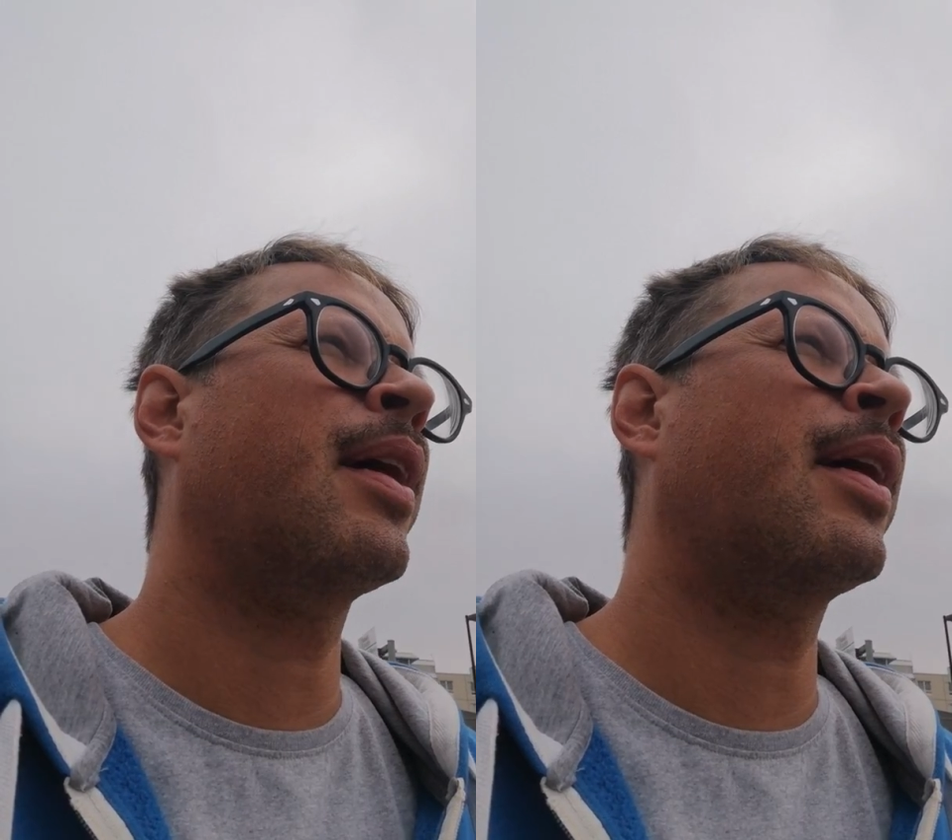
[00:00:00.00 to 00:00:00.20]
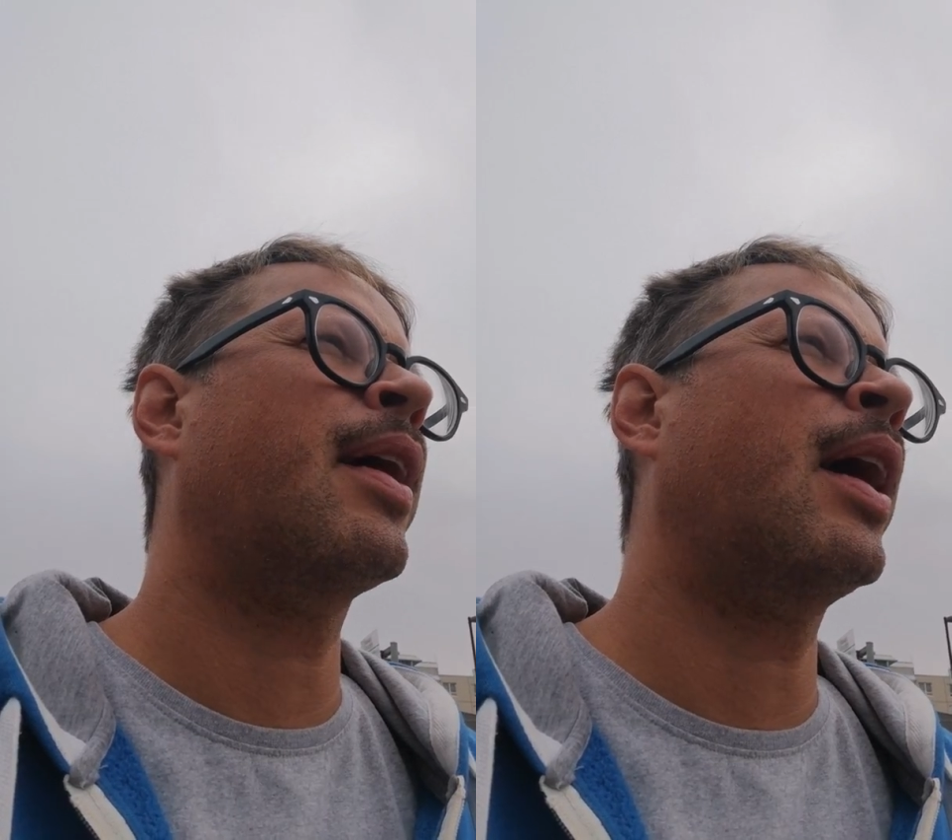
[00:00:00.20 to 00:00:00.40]

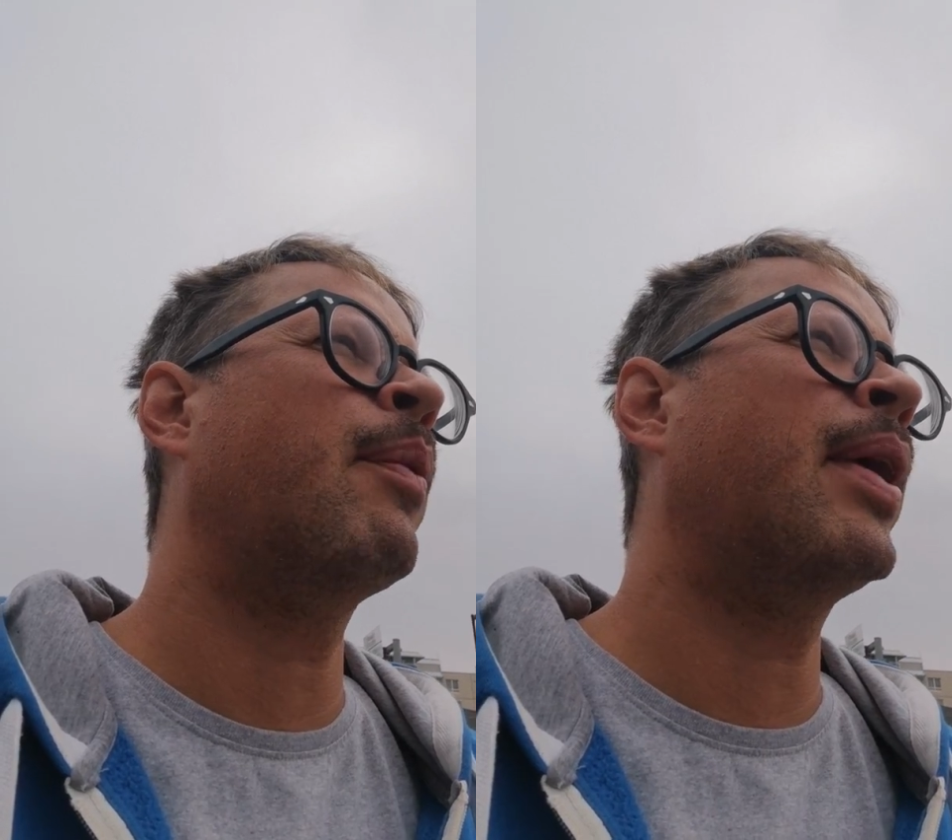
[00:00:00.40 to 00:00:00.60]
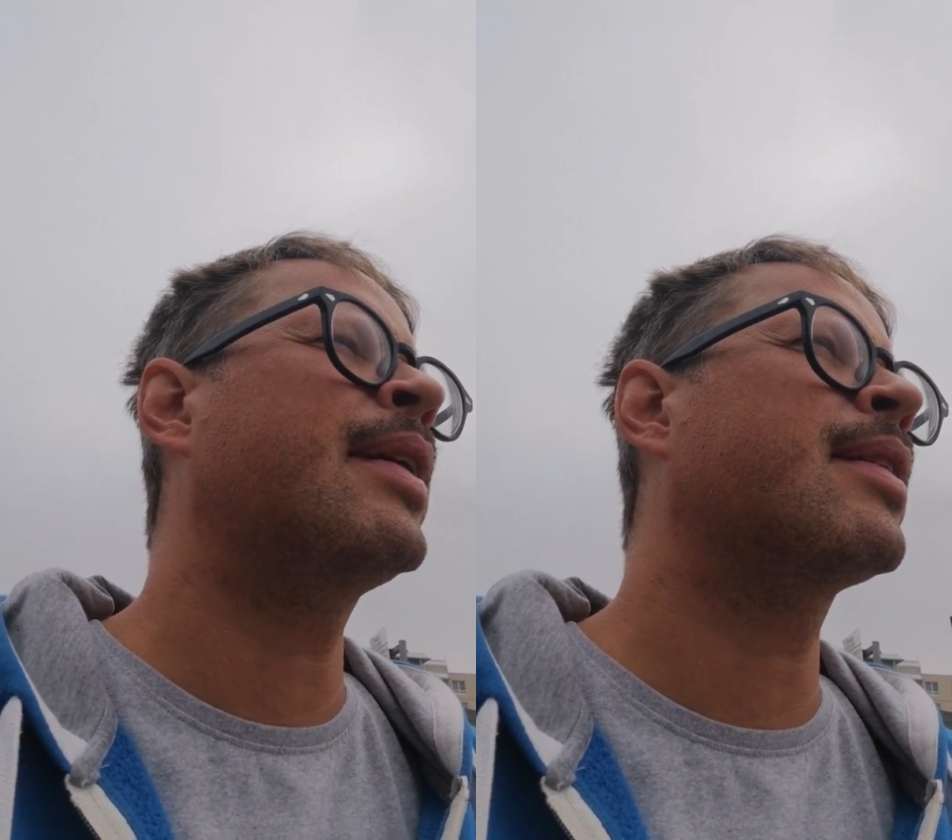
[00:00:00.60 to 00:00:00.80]
I
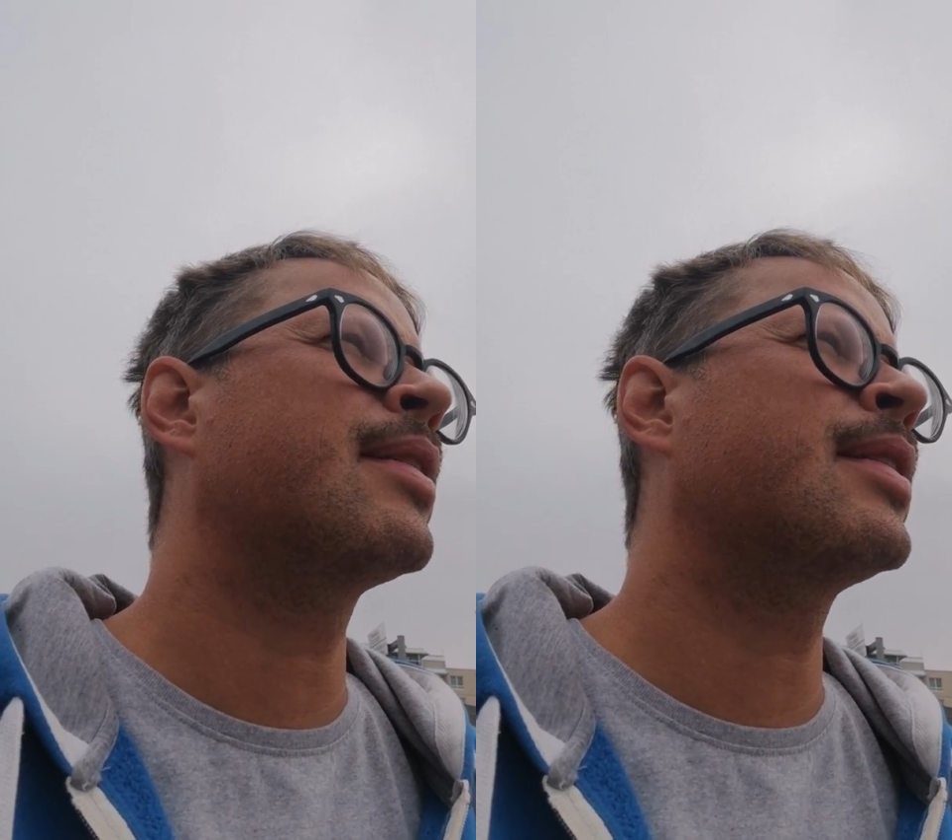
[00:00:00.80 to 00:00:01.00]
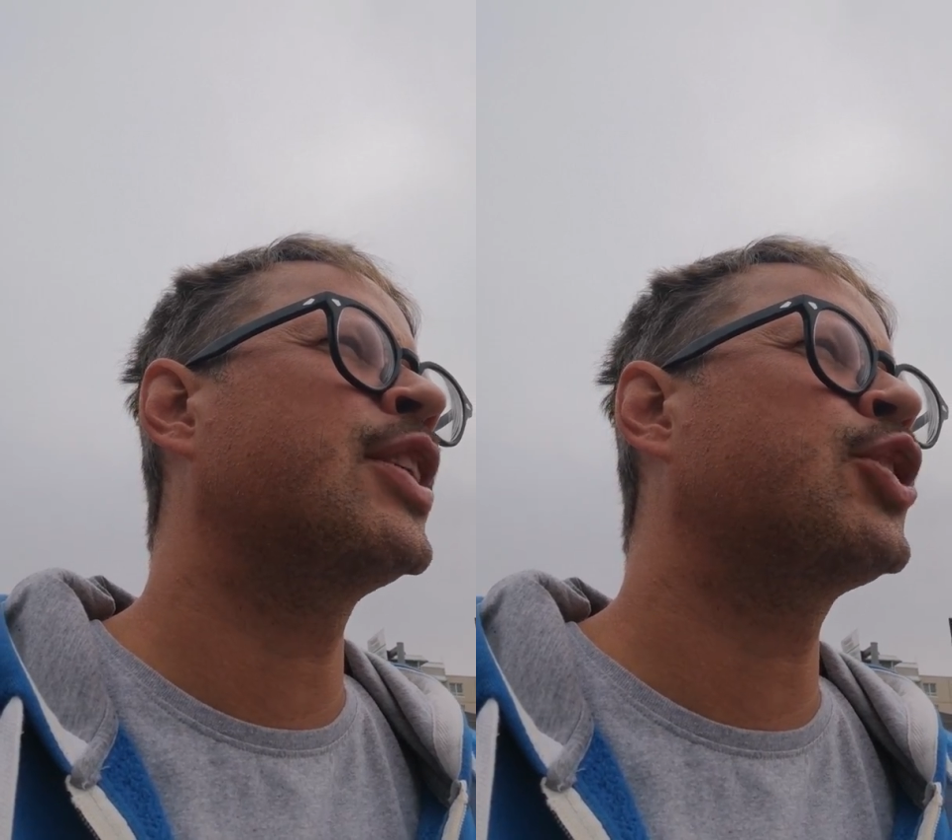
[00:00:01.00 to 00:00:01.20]
went
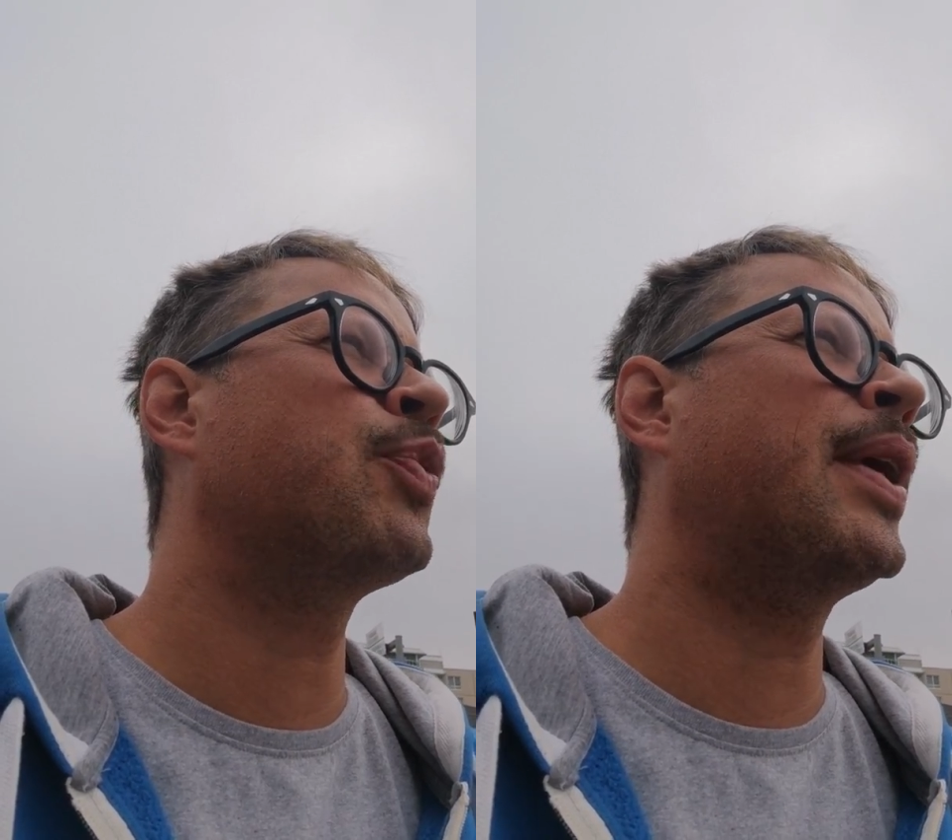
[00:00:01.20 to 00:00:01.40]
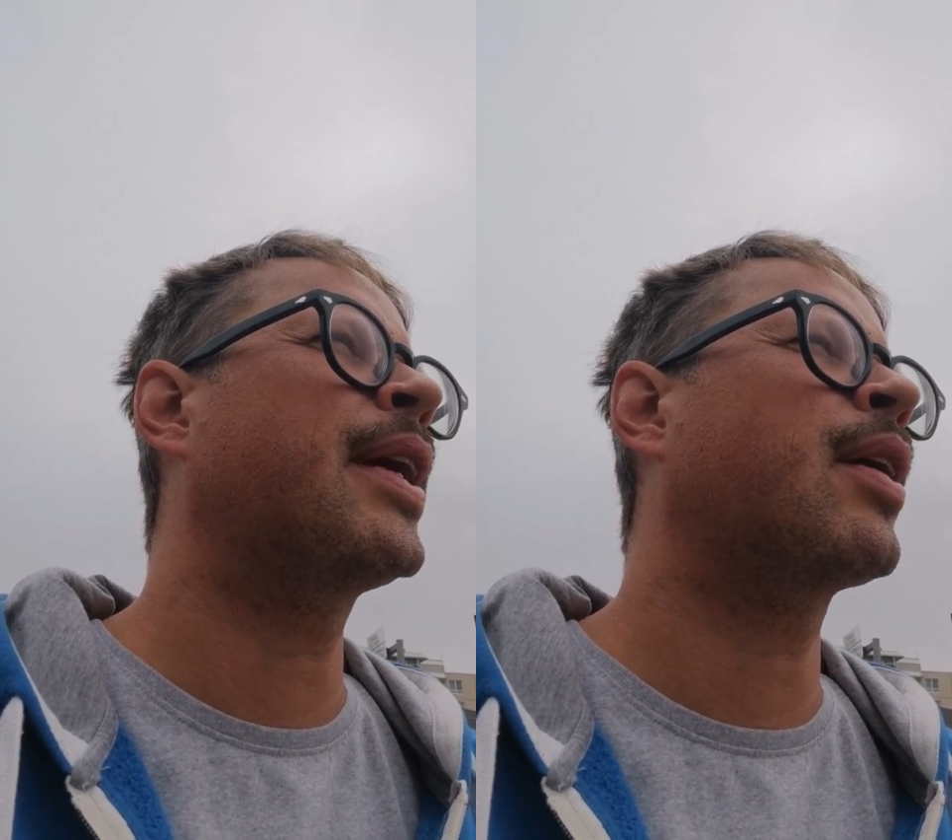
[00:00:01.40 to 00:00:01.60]
this
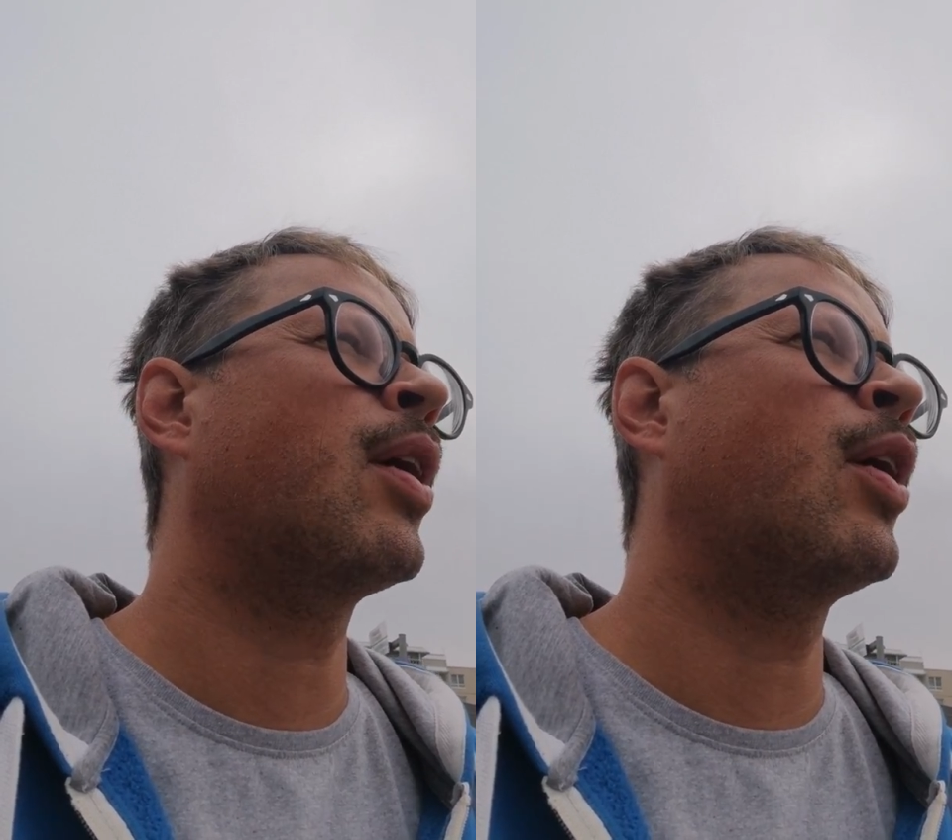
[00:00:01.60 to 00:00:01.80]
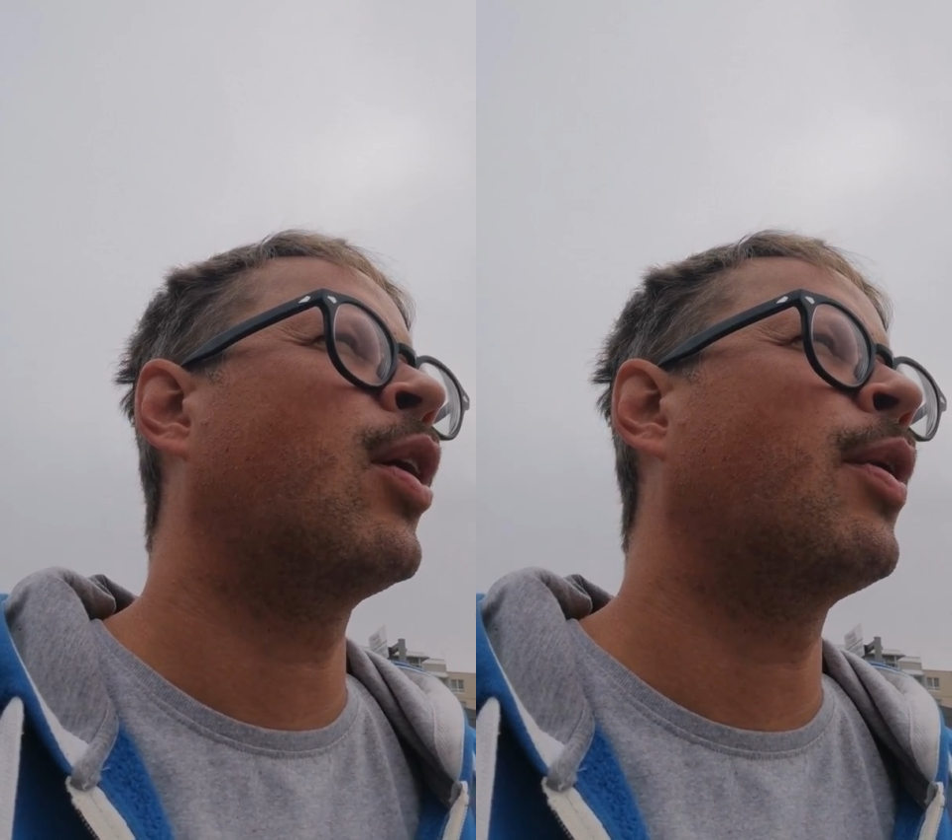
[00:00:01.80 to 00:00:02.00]
week.
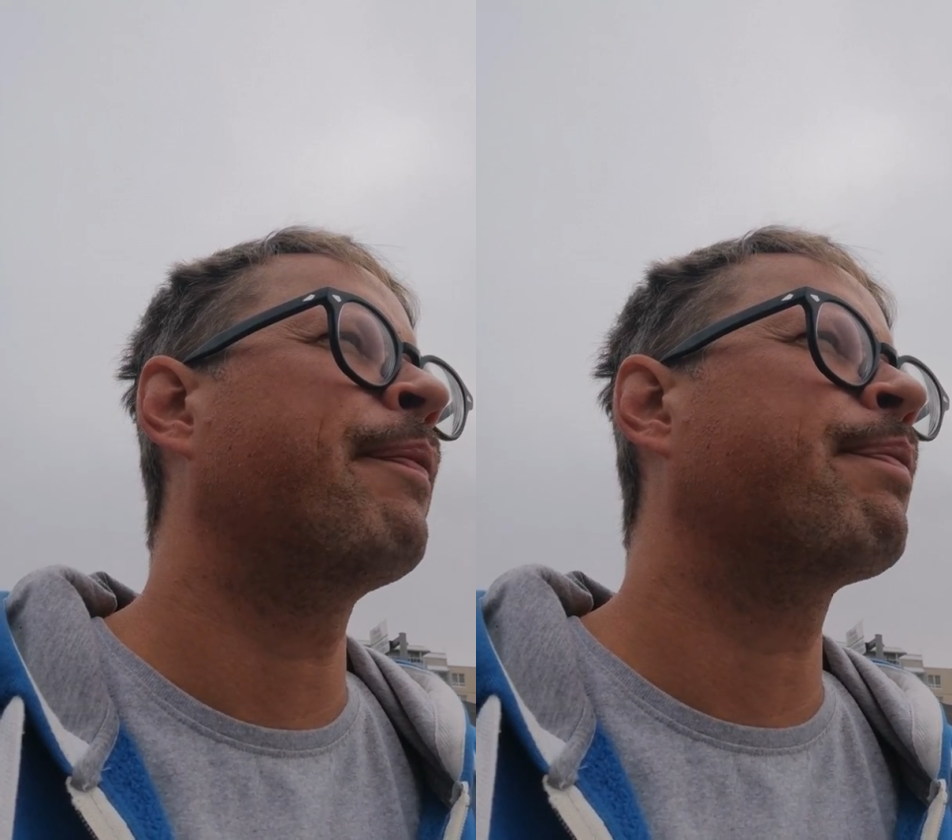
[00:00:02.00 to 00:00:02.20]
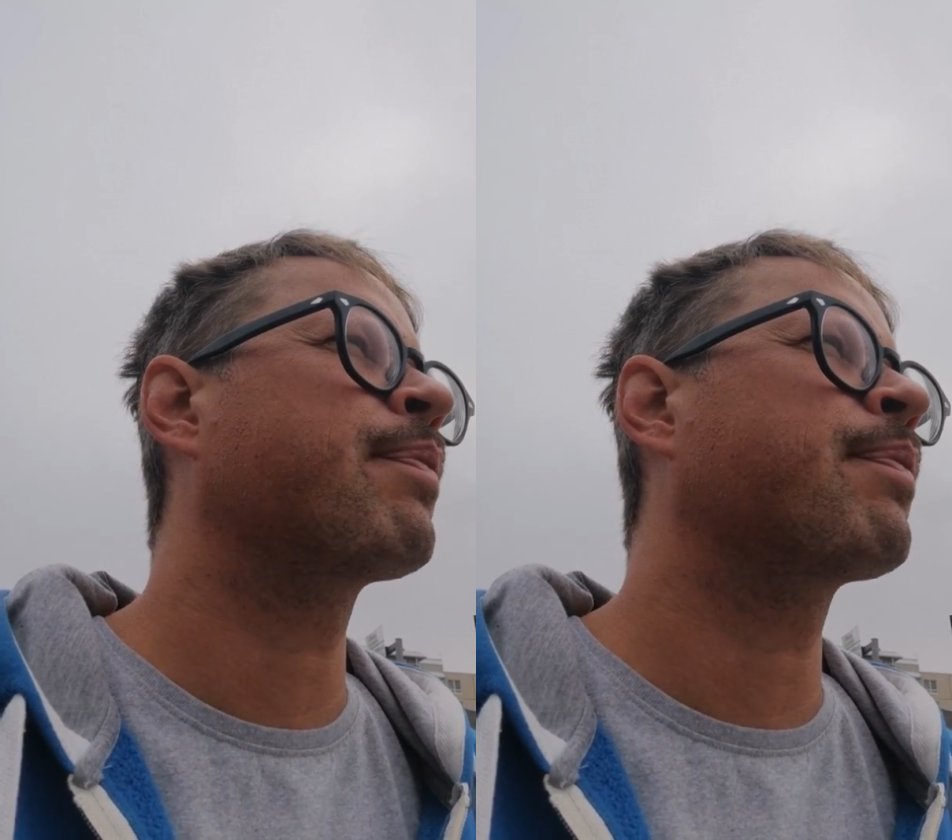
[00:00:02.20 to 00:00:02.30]
Uh,